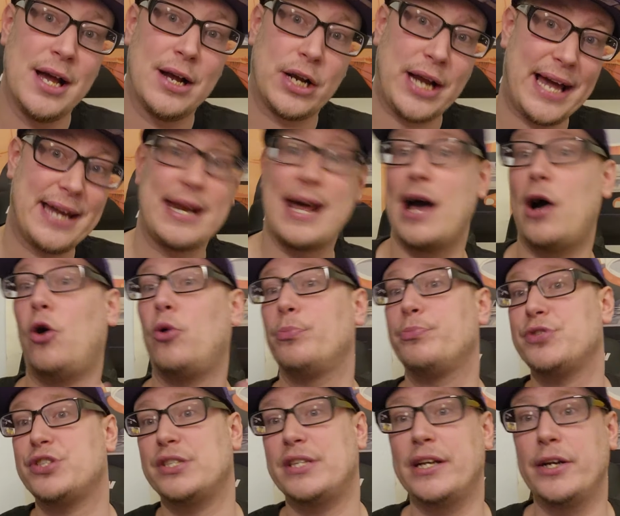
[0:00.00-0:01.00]
kind of help
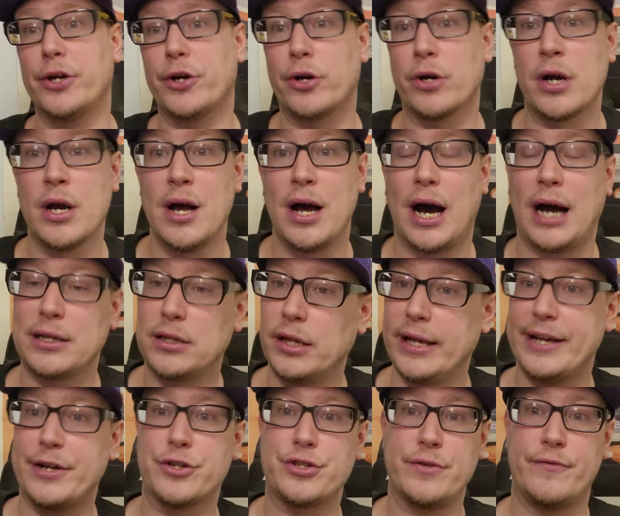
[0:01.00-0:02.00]
steer the
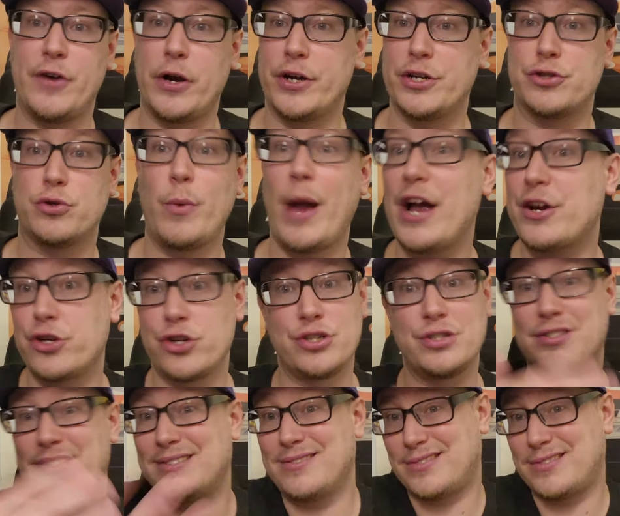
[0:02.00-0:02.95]
Lakers in various directions.